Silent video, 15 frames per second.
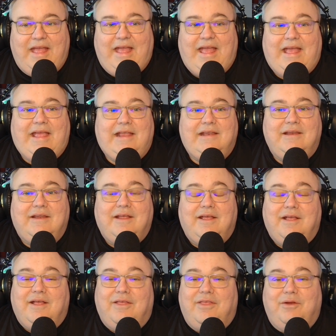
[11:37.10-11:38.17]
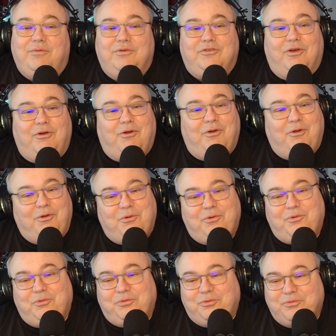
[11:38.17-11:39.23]
And there was a
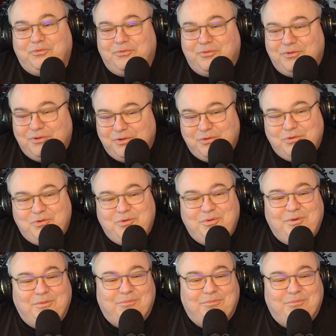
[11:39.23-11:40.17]
whole new